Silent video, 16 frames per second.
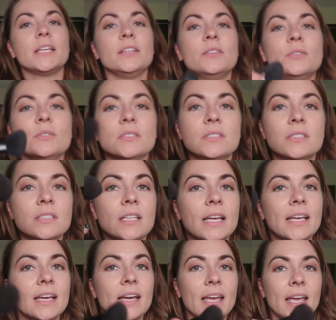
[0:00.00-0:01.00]
I use
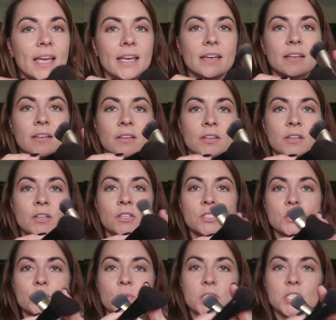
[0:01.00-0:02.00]
like a
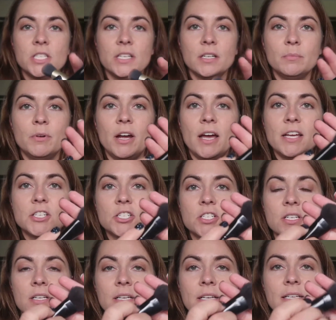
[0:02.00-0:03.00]
squishier
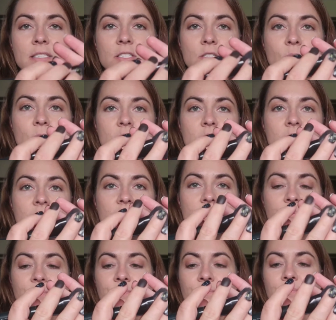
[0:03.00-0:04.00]
brush. It's
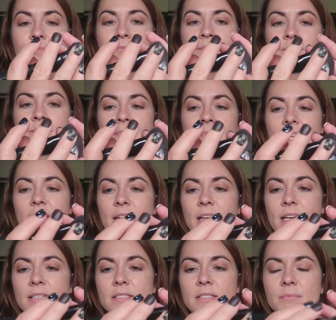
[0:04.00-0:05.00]
squishier, I
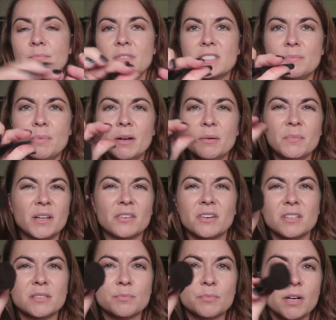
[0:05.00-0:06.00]
guess. It's a Bare
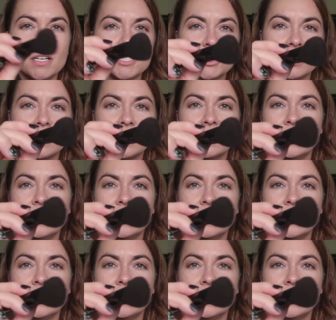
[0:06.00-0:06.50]
Minerals brush.